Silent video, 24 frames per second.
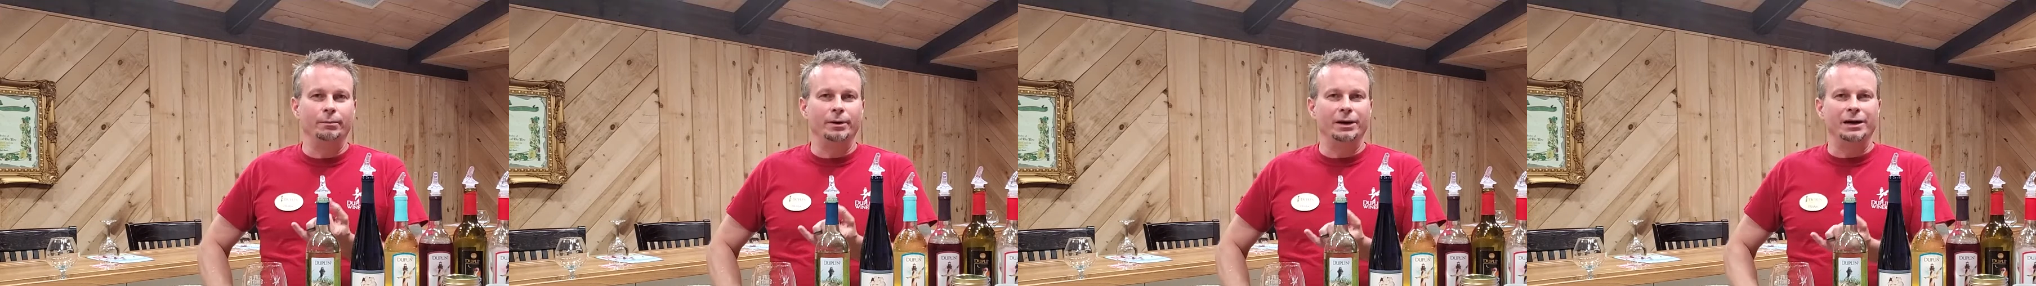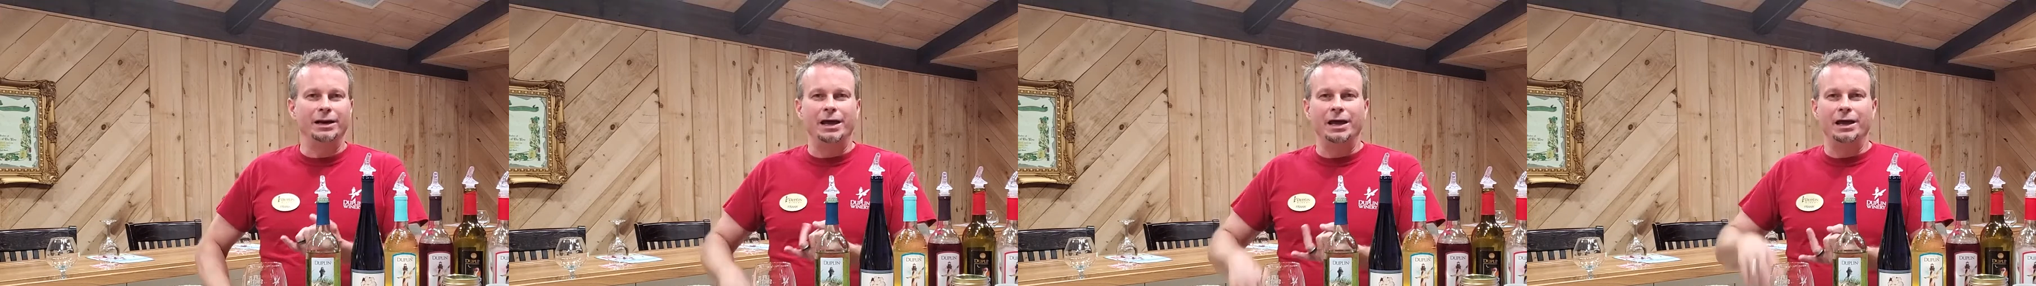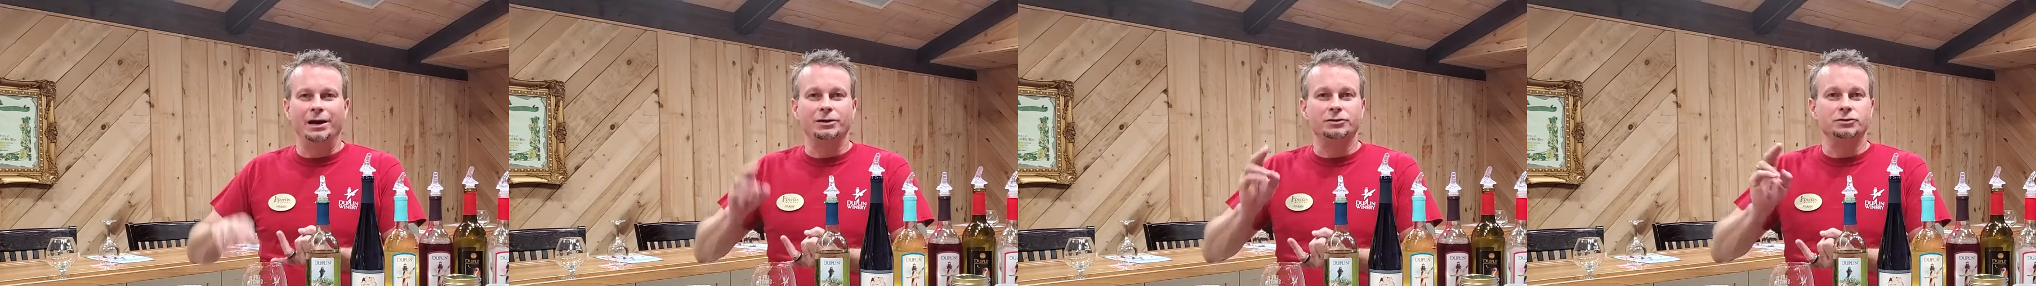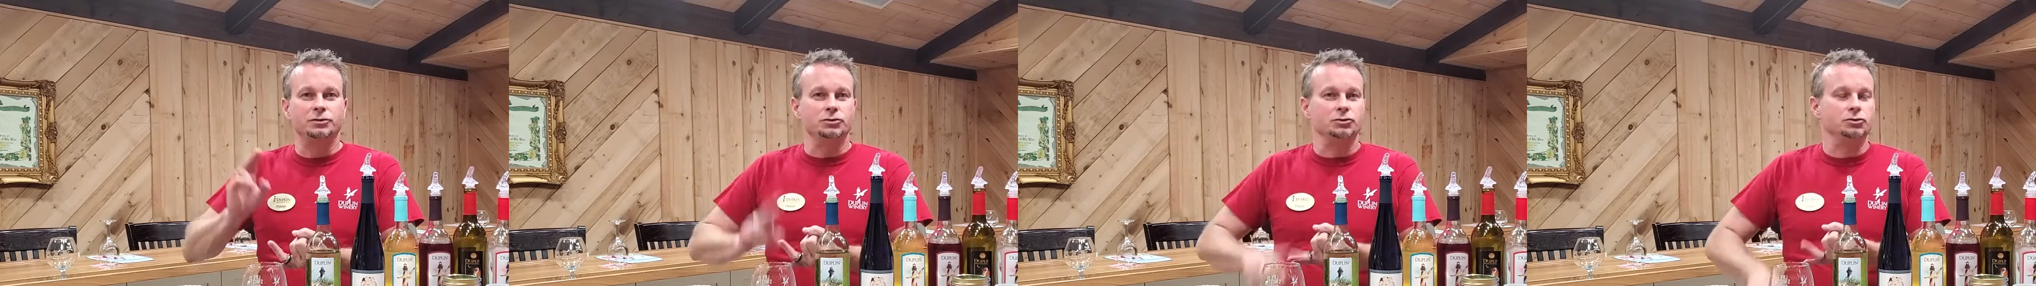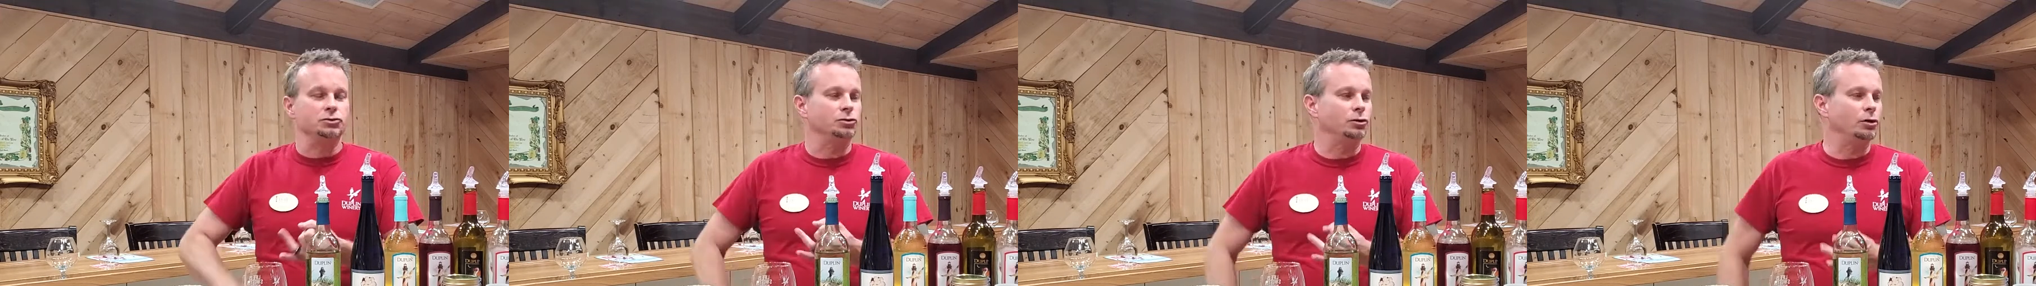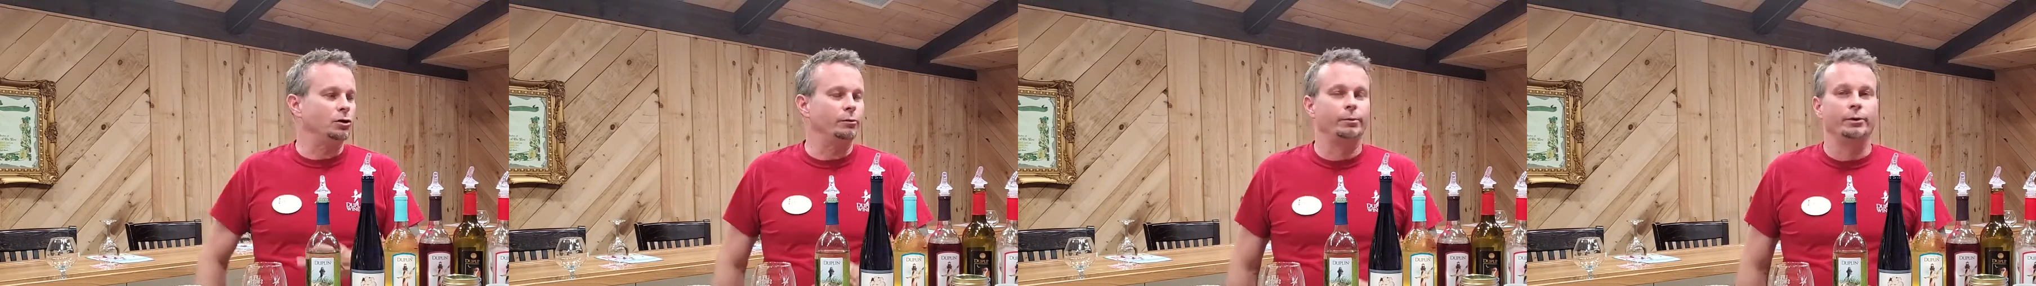bananas and
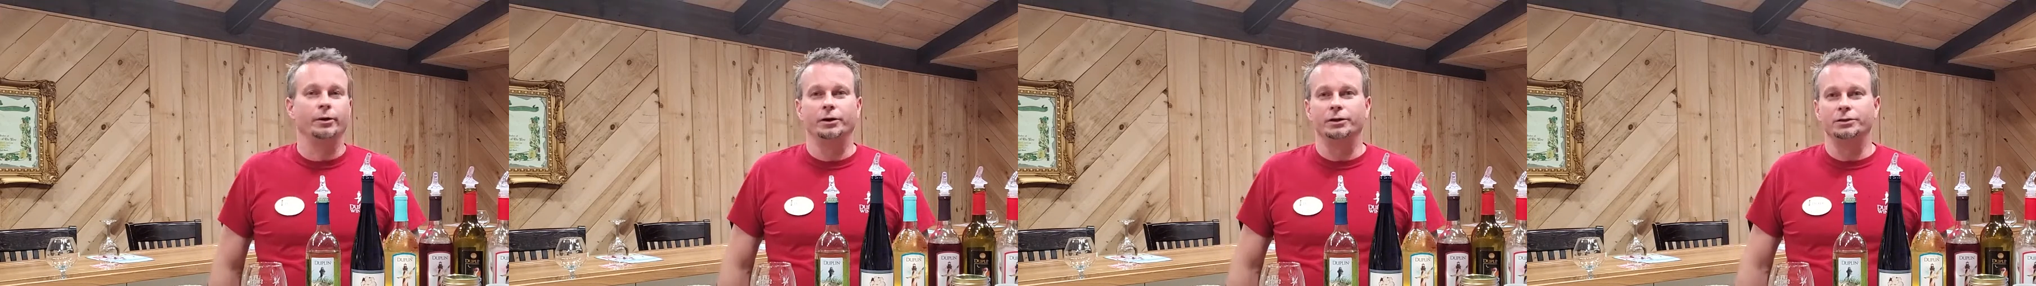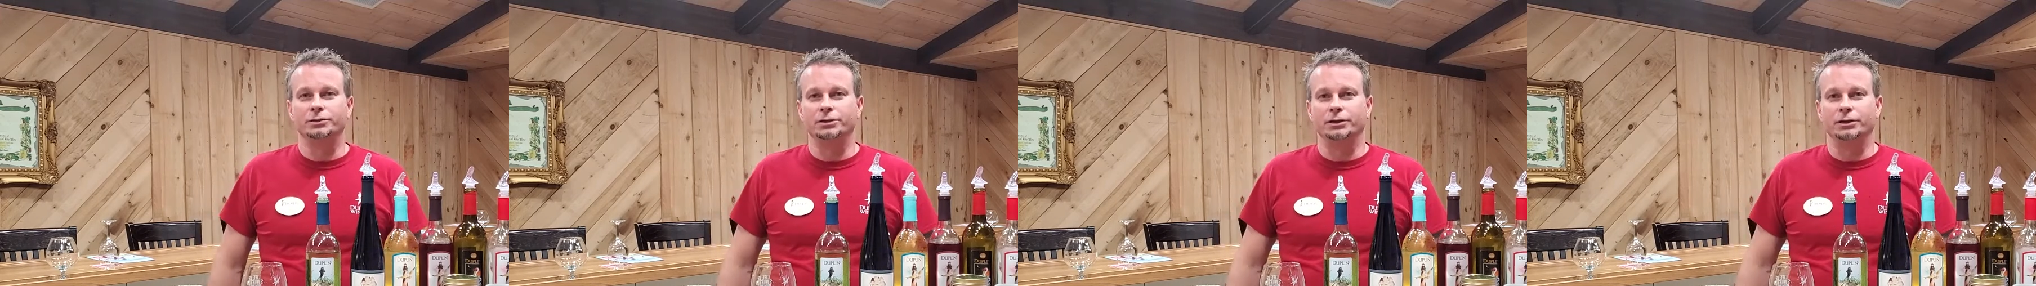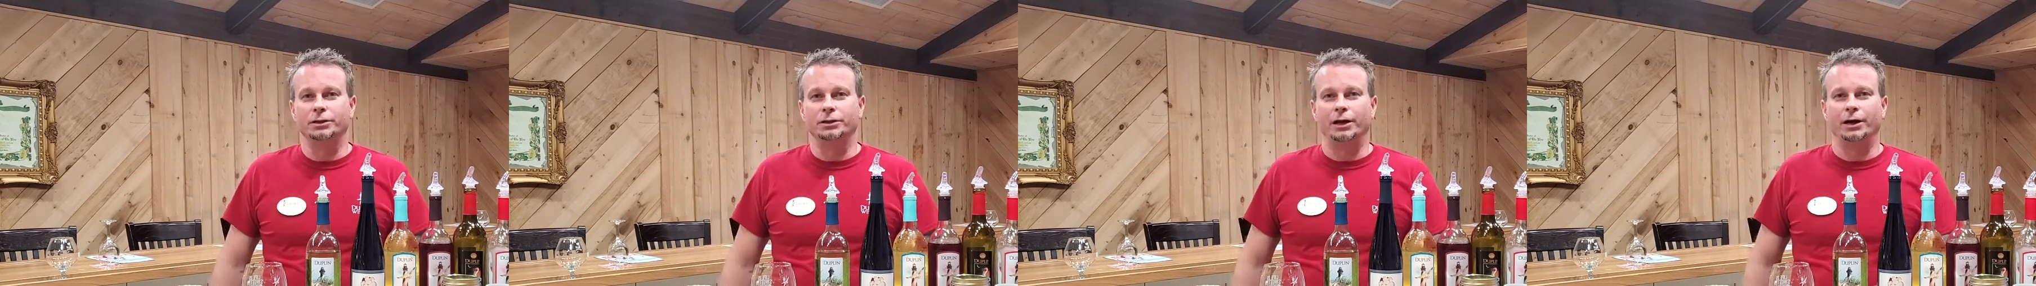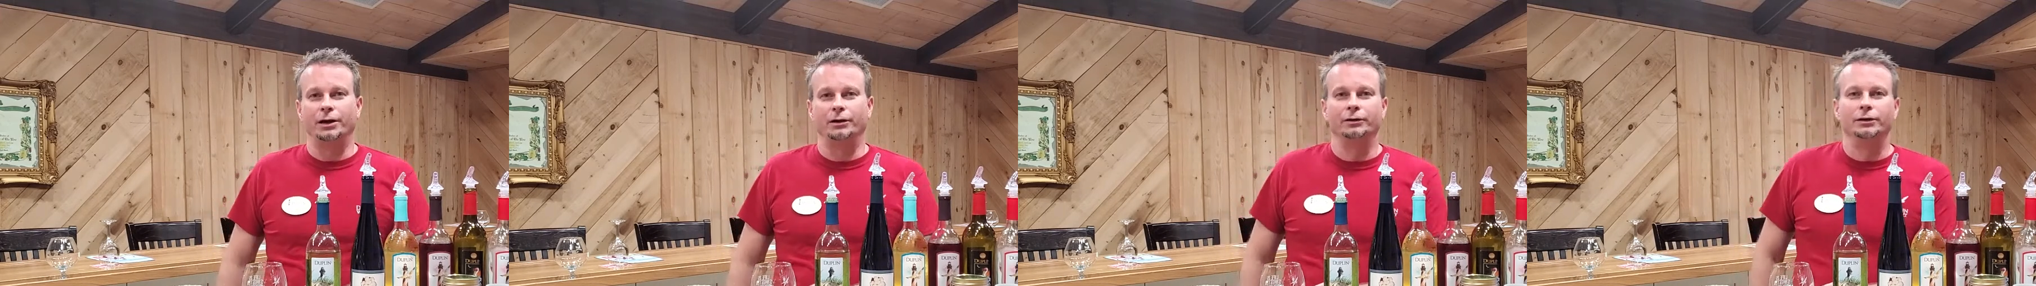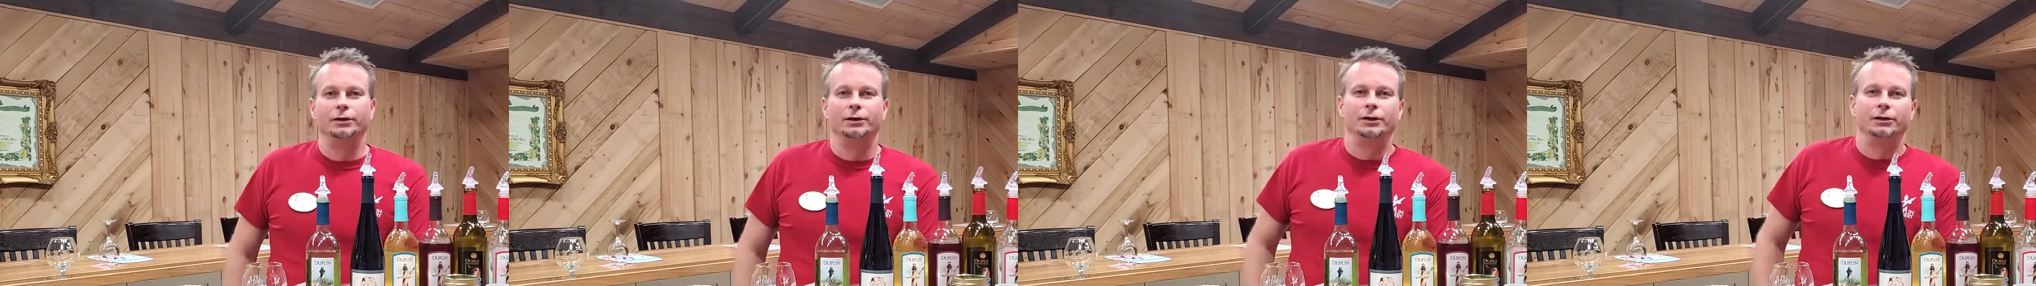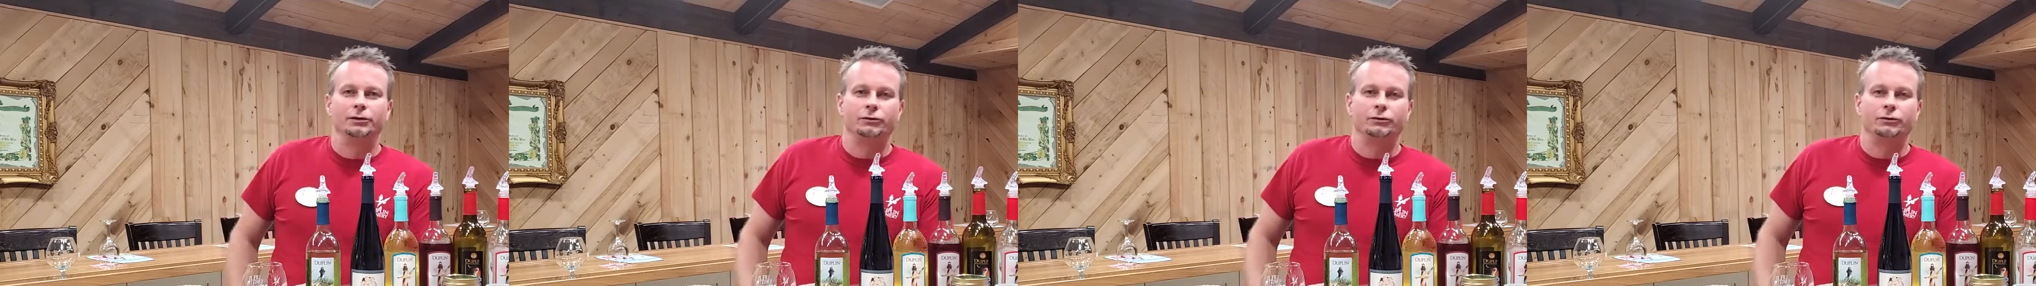strawberries in there.